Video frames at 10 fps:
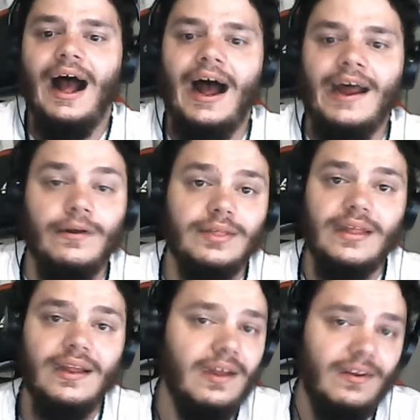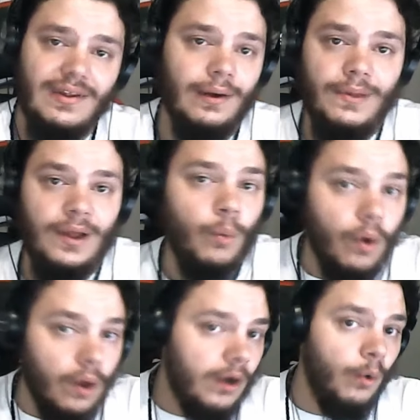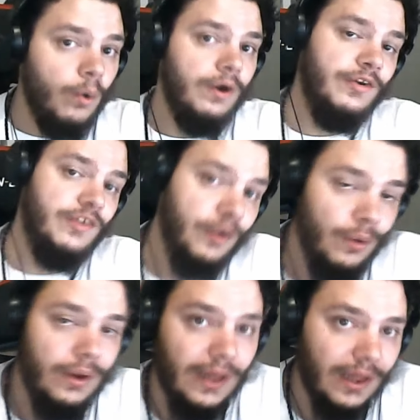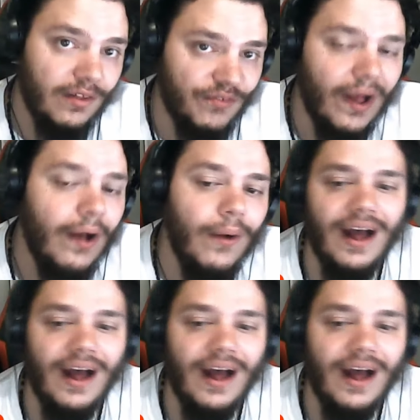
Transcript: don't think he's going to be a one or a two in the NFL.